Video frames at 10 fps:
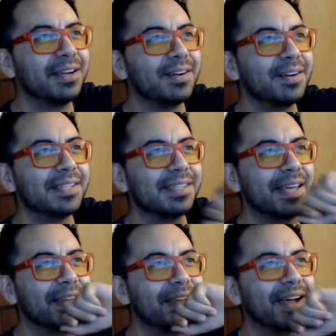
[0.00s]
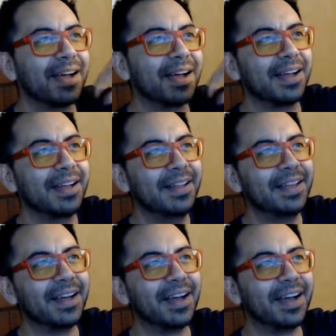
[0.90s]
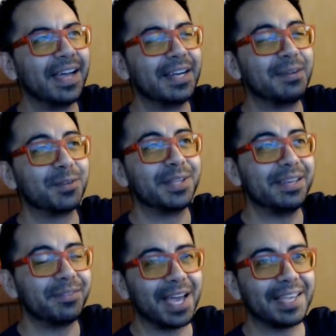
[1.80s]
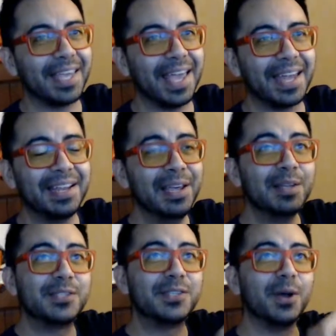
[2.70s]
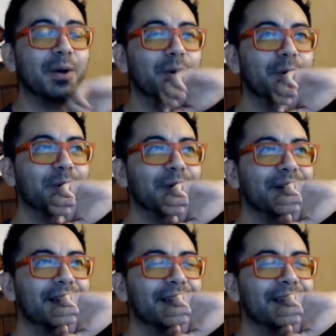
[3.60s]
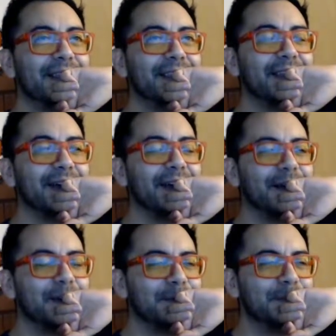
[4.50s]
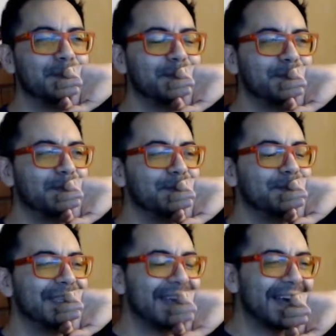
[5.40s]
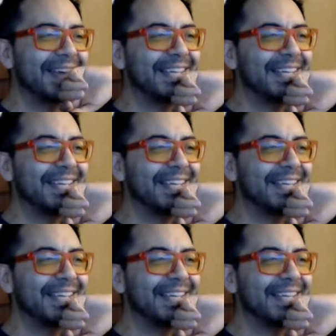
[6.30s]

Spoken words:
and it said, haha, I never leave, I can't. So, yeah,